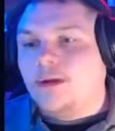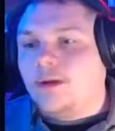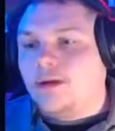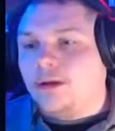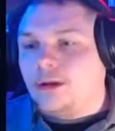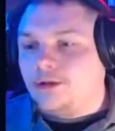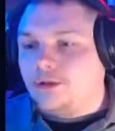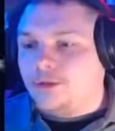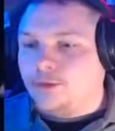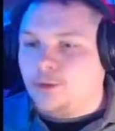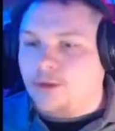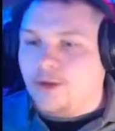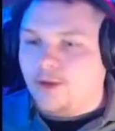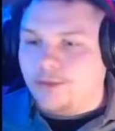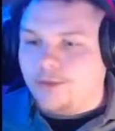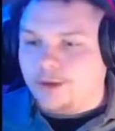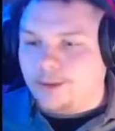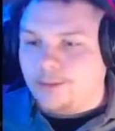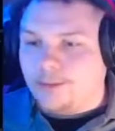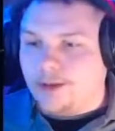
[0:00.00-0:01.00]
Engine two Alpha
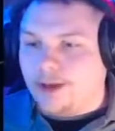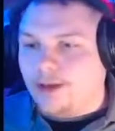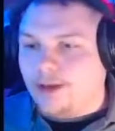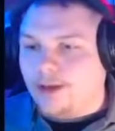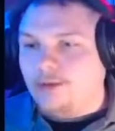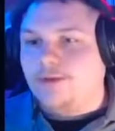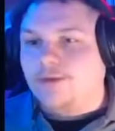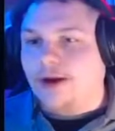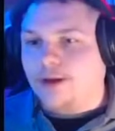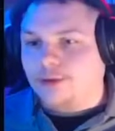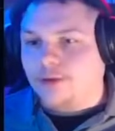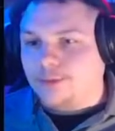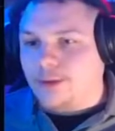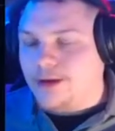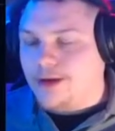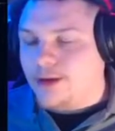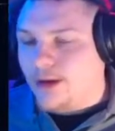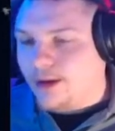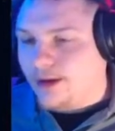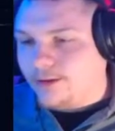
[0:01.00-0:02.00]
Command. Fire's gonna be
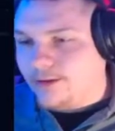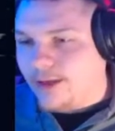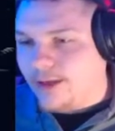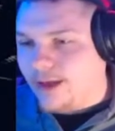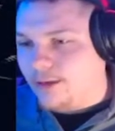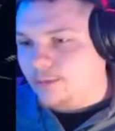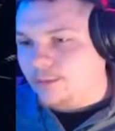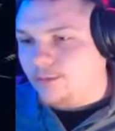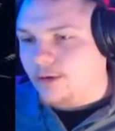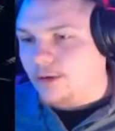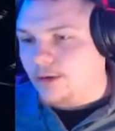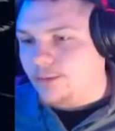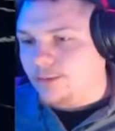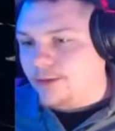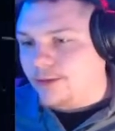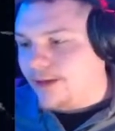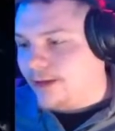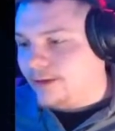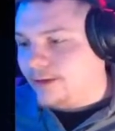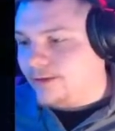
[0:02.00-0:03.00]
knocked down from the
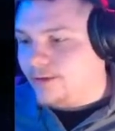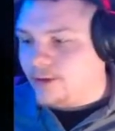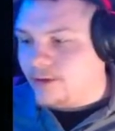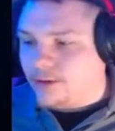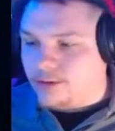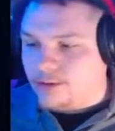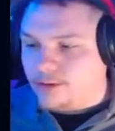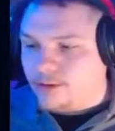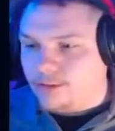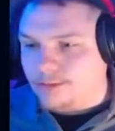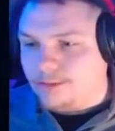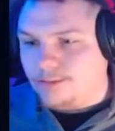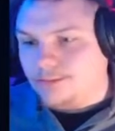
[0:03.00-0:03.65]
exterior.